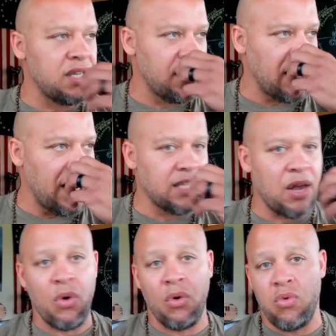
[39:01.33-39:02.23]
and things
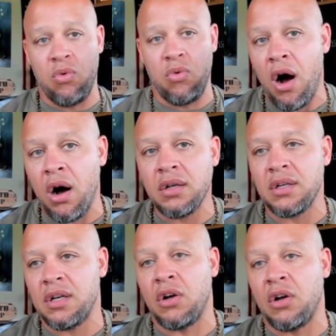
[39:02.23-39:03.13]
that were
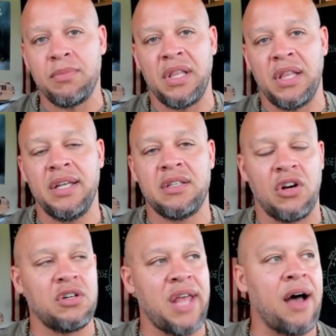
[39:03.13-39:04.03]
wrong ultimately
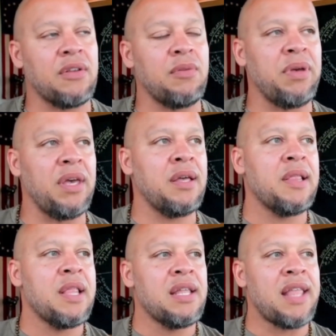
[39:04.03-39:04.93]
turned out to be
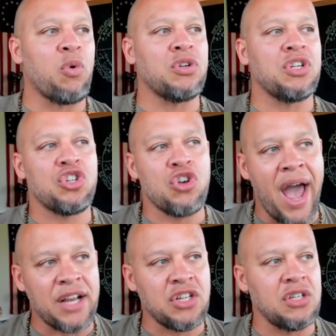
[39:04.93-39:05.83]
that were
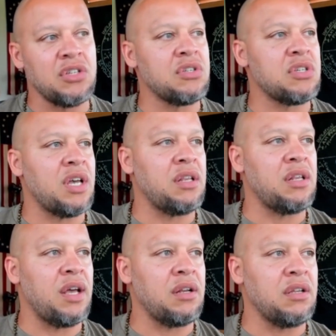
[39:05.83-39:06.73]
distractions
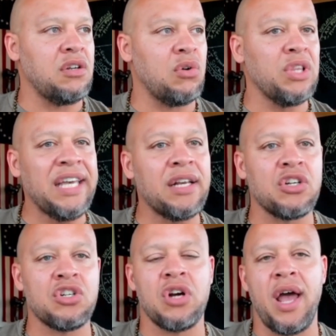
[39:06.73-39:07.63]
and that you know lead
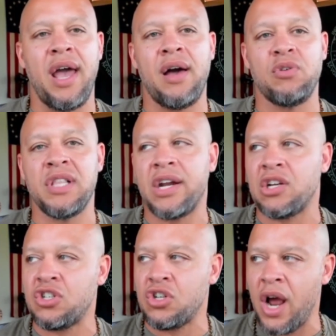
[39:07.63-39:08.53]
astray i was led
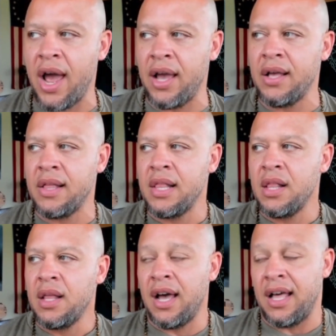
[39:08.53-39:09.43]
astray
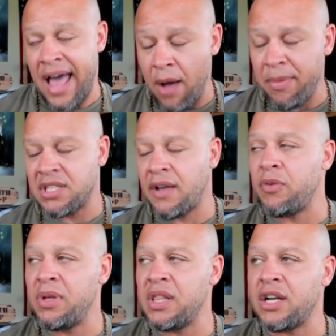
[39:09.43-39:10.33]
i allowed myself
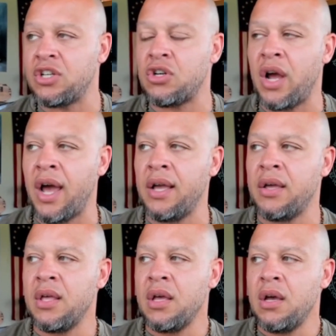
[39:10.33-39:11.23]
to be led astray
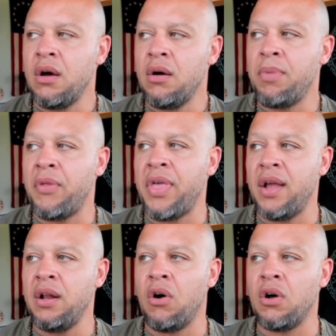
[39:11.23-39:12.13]
but
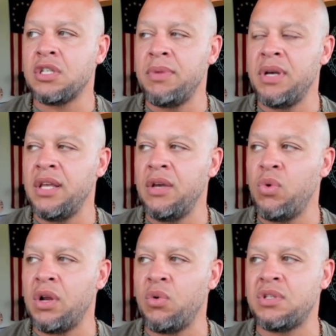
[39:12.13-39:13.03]
then ultimately
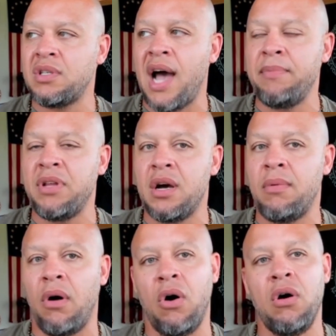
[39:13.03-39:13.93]
when it was time to
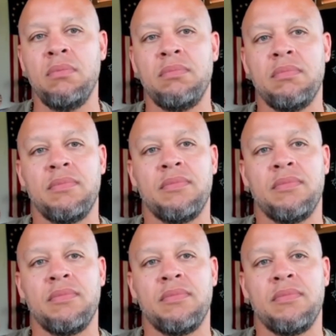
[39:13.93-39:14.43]
come home